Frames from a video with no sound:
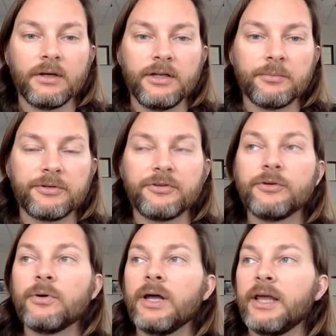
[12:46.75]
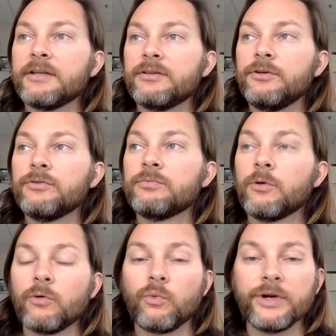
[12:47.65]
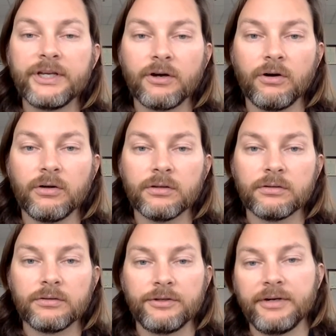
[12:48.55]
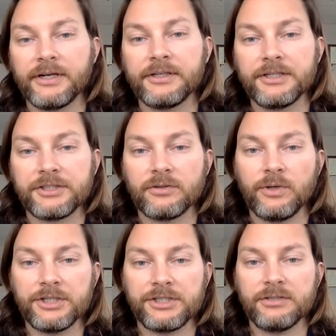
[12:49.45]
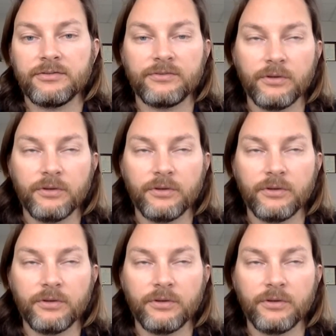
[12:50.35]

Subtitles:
Number two, I like to use more recall than recognition questions.